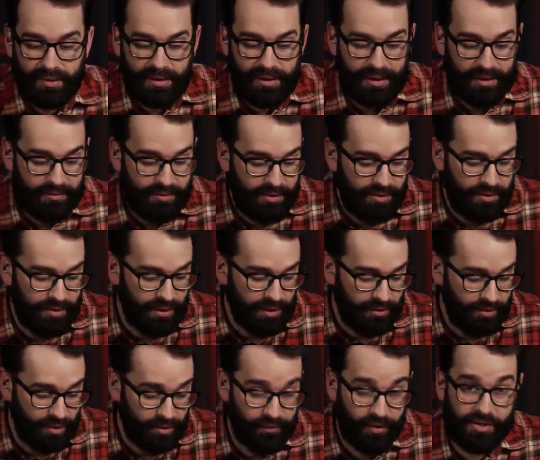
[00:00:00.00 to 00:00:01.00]
Uh, yeah,
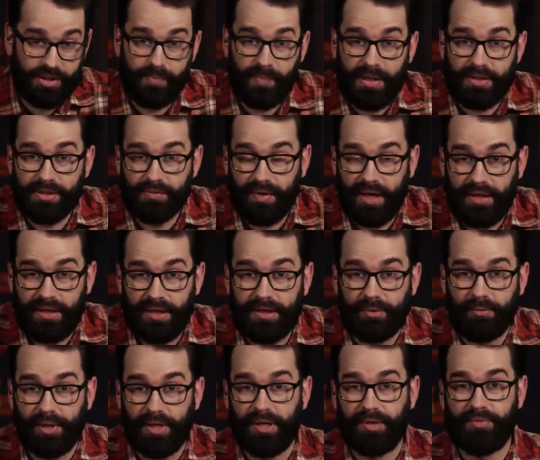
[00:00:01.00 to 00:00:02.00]
University of Pennsylvania,
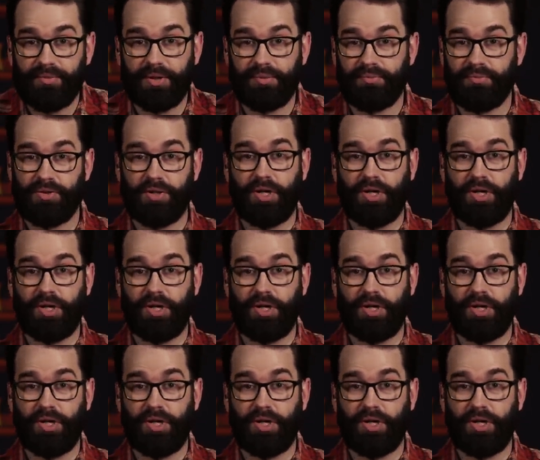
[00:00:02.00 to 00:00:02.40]
they want to. They're